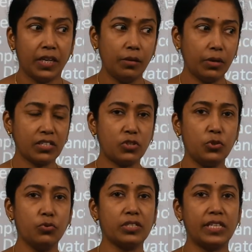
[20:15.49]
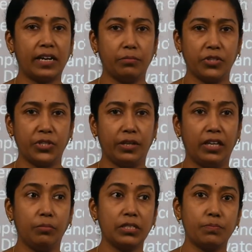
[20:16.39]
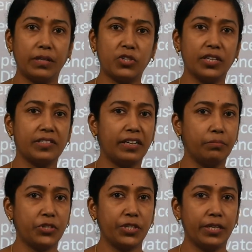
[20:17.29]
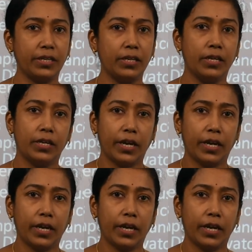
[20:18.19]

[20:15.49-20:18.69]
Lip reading: he must use that machinery, he must purchase that machinery,